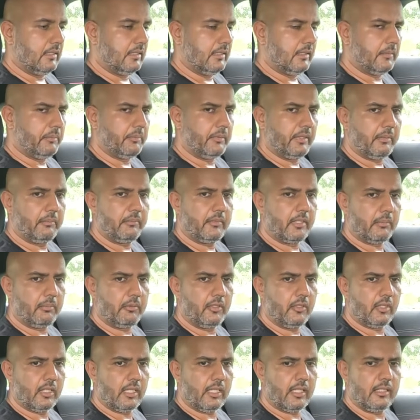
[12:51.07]
the
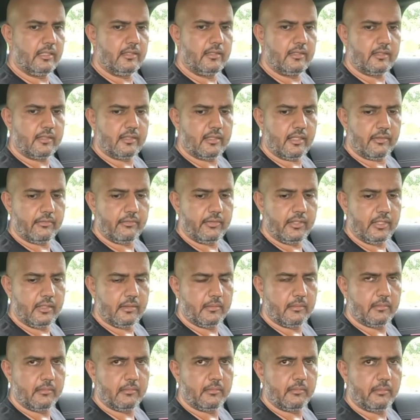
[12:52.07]
BMW i7
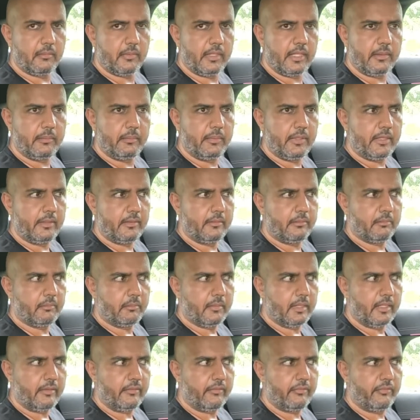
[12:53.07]
maybe
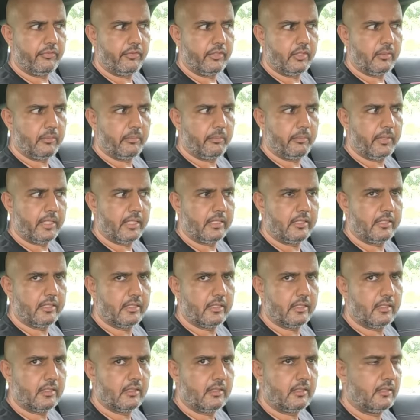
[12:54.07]
might feel
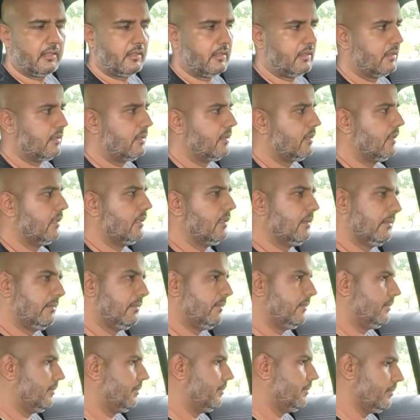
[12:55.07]
better.
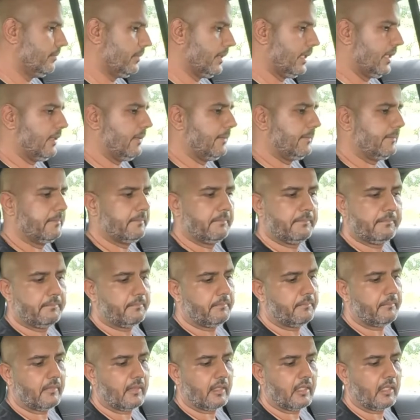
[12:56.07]
But
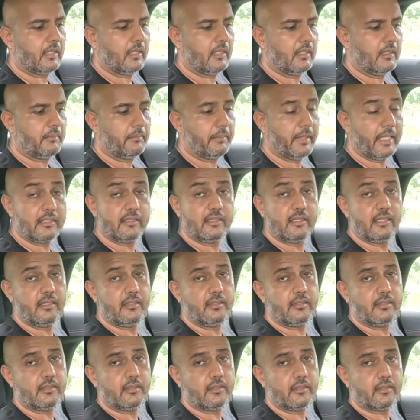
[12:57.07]
back
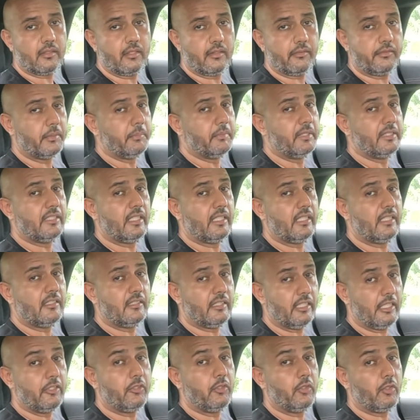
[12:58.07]
seats of the Mercedes
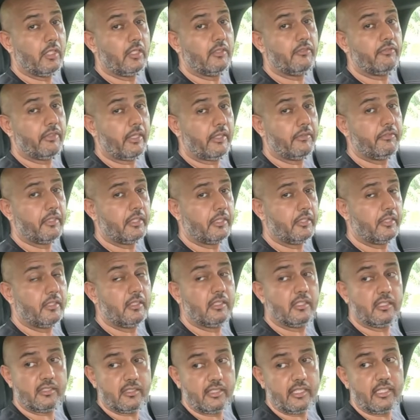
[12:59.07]
EQS
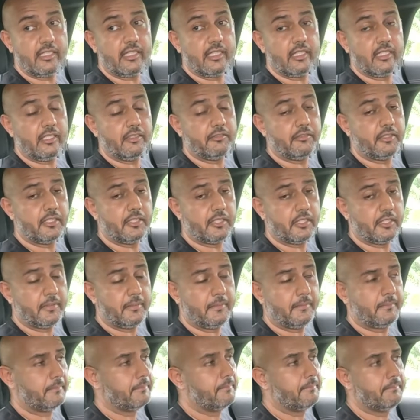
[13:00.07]
500, the CKD version,
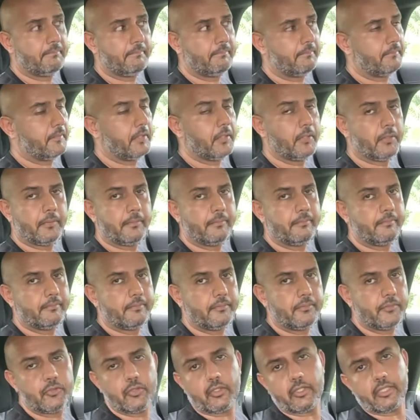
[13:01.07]
no,
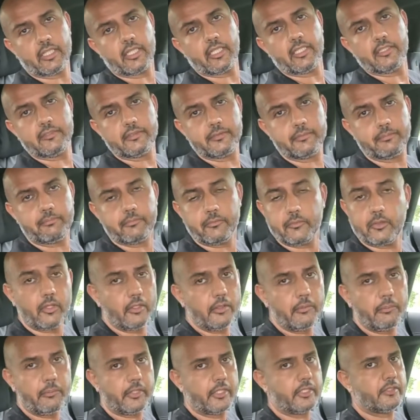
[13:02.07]
sorry guys, not
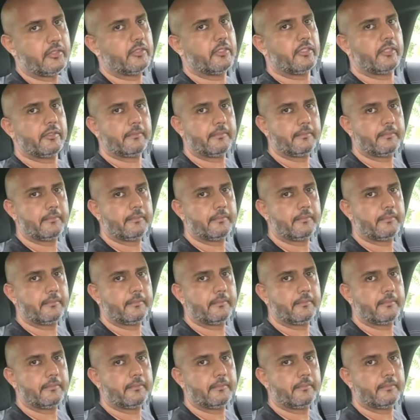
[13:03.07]
impressed.